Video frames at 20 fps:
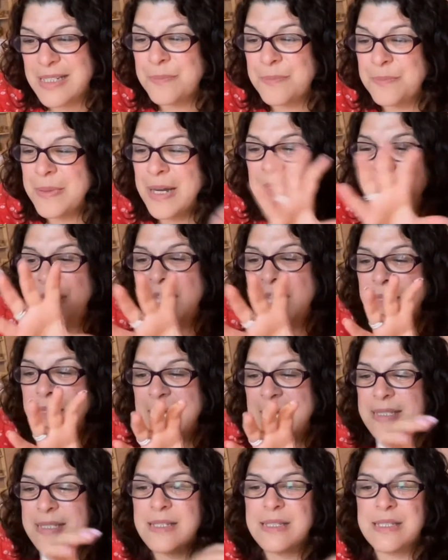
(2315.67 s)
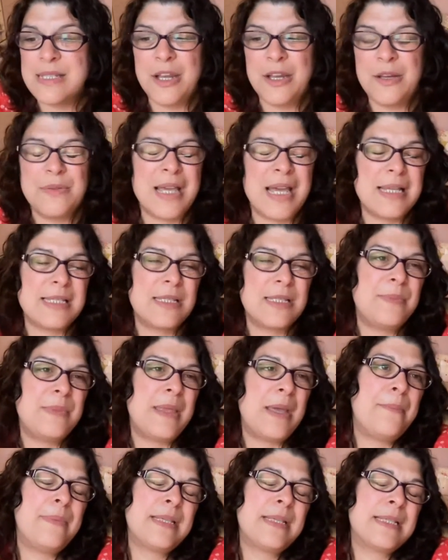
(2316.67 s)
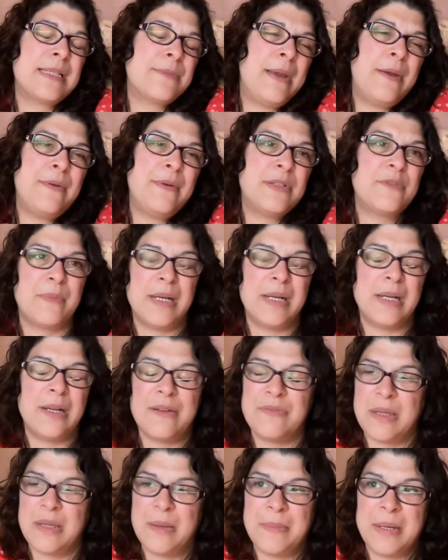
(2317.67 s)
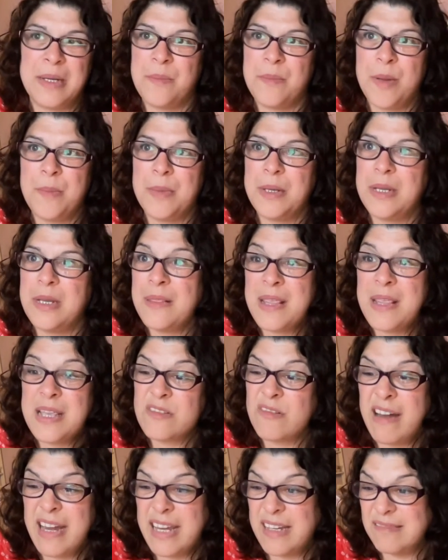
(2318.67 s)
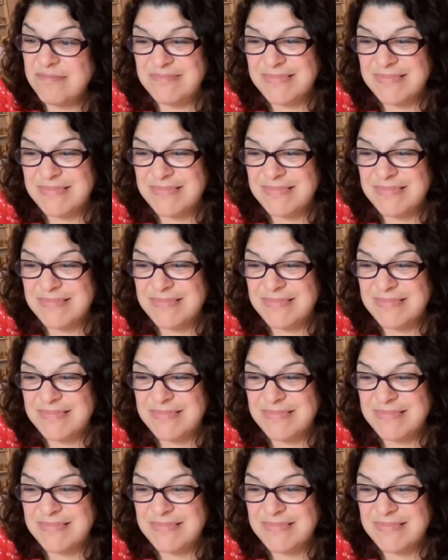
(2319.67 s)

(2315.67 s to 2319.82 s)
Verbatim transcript: But I think that's the zone. That's this period of my life that I'm in at the moment, and that's great.